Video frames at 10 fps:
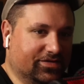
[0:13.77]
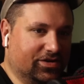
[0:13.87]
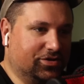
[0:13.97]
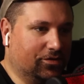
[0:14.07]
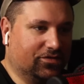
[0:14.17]
they
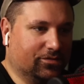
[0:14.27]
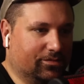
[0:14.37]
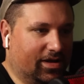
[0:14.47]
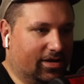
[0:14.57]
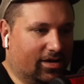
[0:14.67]
showed some,
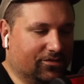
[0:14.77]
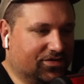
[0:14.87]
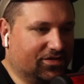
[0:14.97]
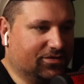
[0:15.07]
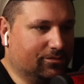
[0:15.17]
like,
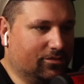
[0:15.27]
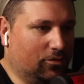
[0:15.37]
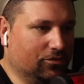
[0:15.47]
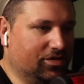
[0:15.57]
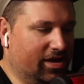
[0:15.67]
obviously some
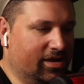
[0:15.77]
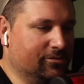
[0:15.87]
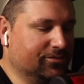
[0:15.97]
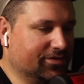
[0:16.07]
old games